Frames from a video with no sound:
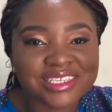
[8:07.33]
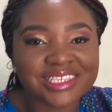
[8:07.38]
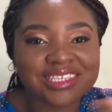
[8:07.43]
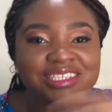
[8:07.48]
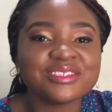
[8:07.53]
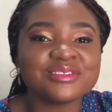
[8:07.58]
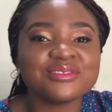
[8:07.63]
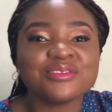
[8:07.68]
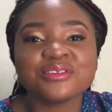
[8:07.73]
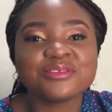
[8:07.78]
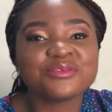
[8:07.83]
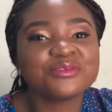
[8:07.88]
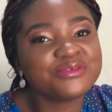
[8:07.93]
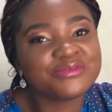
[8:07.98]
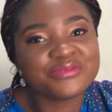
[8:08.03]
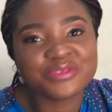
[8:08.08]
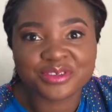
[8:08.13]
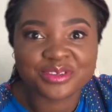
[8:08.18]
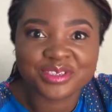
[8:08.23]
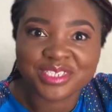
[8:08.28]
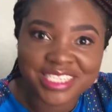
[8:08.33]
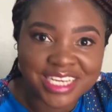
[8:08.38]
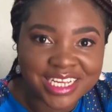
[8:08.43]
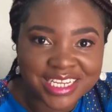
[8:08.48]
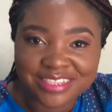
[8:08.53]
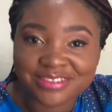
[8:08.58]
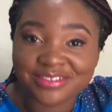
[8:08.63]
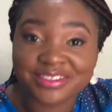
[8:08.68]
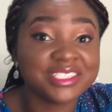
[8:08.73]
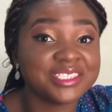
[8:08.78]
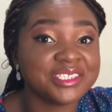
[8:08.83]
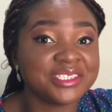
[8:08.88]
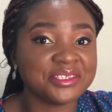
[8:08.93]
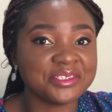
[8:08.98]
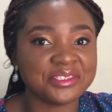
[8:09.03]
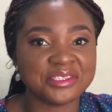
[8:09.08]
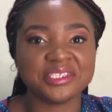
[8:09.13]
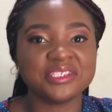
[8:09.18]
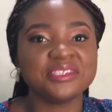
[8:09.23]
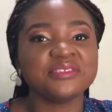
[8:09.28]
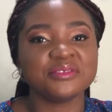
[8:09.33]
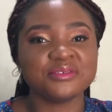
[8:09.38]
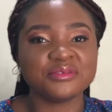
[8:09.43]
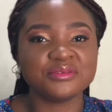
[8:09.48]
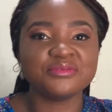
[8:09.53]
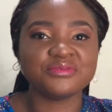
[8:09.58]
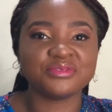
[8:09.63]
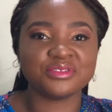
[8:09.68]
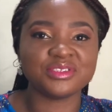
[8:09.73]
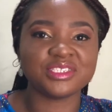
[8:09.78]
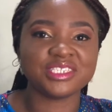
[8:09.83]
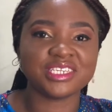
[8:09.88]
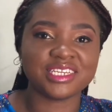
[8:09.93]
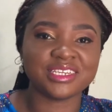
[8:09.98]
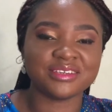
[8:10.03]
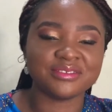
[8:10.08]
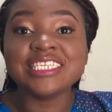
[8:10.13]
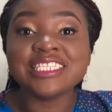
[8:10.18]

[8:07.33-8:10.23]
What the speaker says: It's not good for your channel. It's seriously not good for your channel.